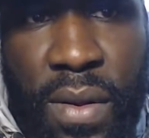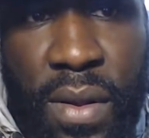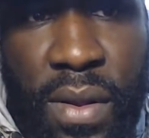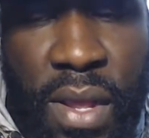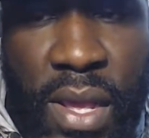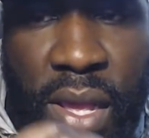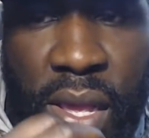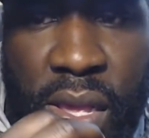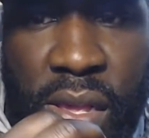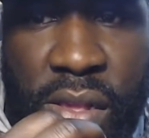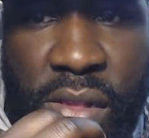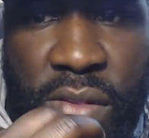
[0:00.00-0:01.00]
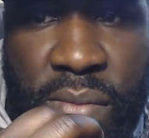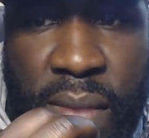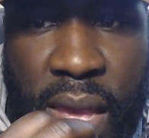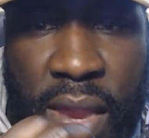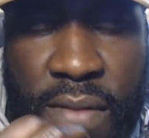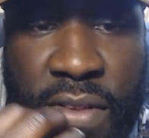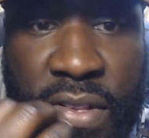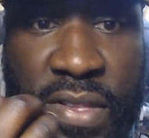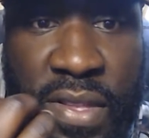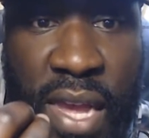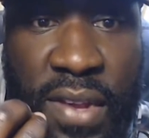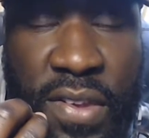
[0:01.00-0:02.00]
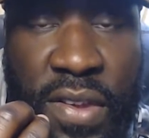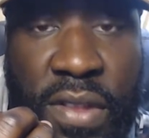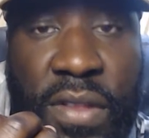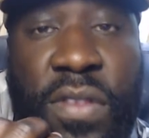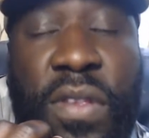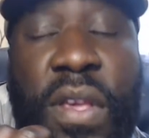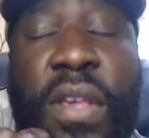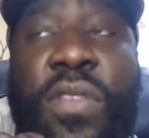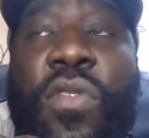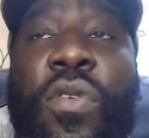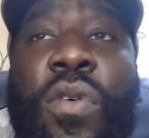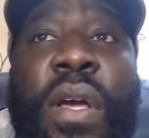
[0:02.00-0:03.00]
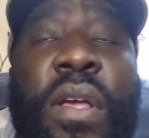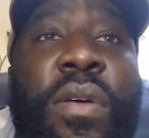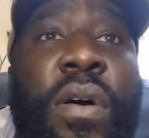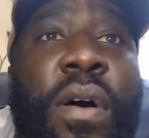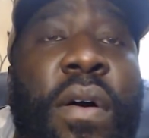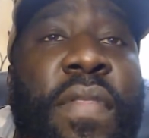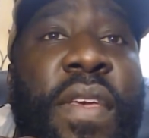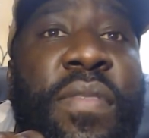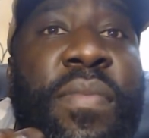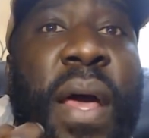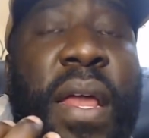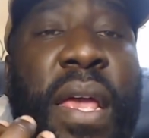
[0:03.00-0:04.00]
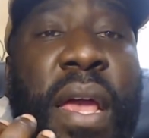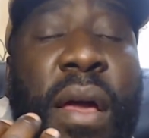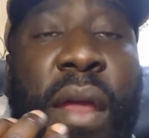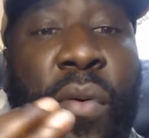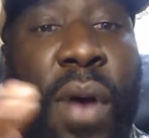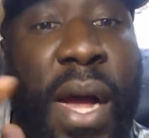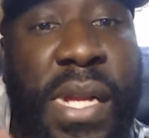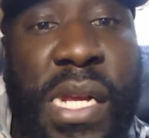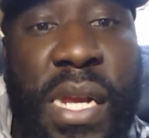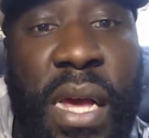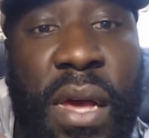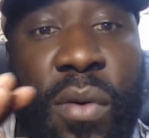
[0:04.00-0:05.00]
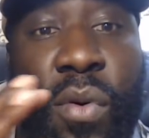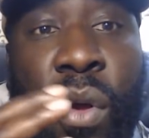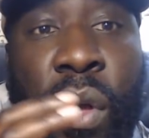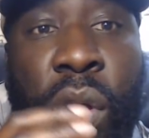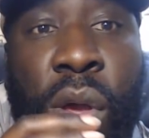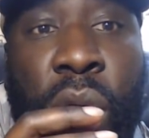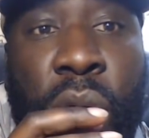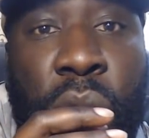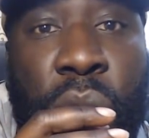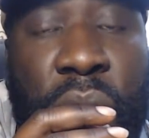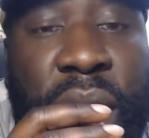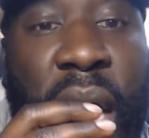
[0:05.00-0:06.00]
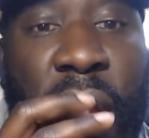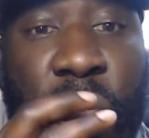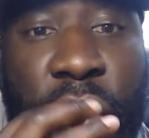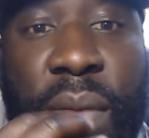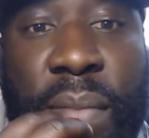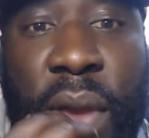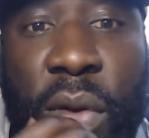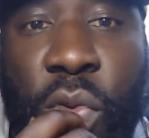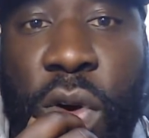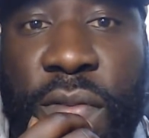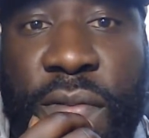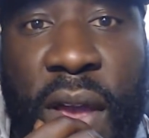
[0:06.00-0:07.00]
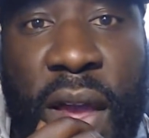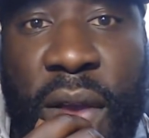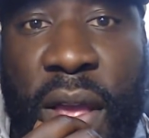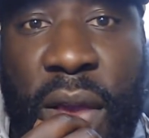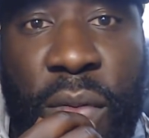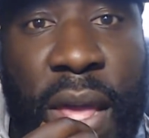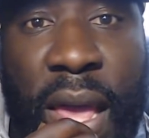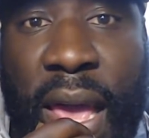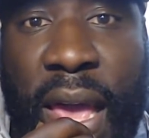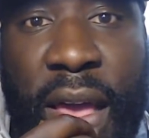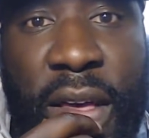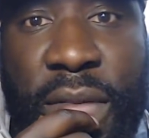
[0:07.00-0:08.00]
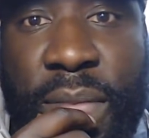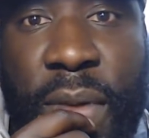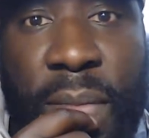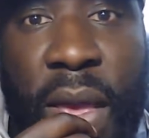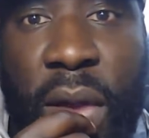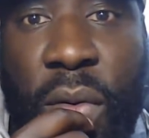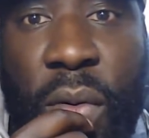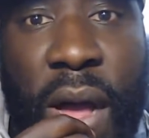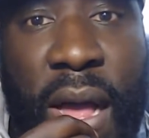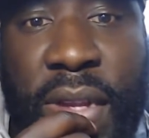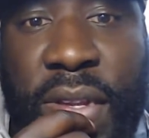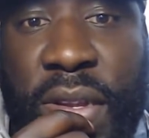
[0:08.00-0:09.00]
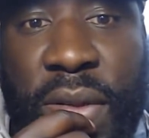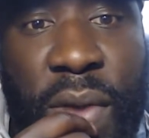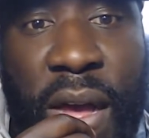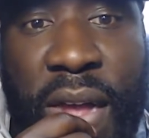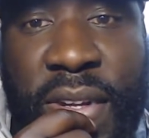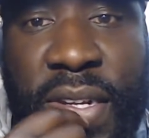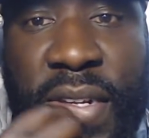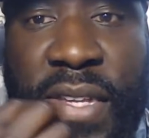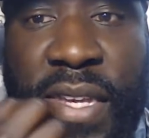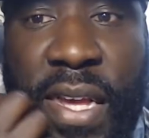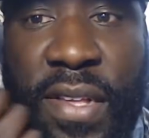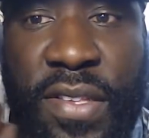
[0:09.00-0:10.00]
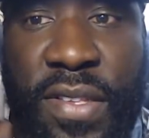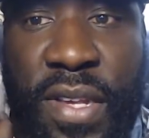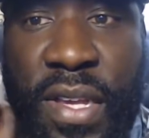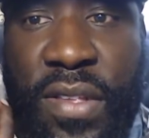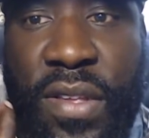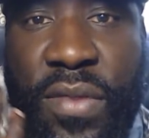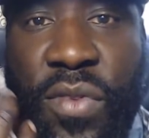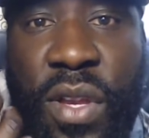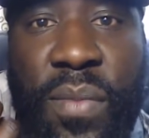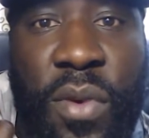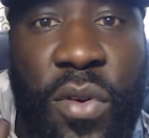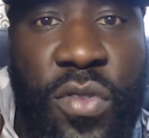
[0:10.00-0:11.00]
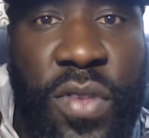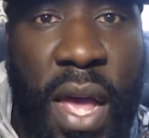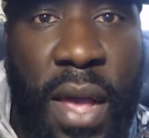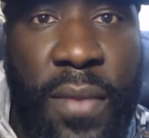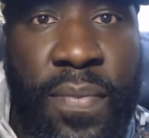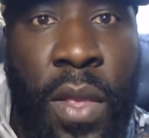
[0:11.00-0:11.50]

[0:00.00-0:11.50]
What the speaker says: these manifestations is going, of these Malachim, and I watch it now. We think we'd have been warfaring, and we have. But man, watch this next season with the Most High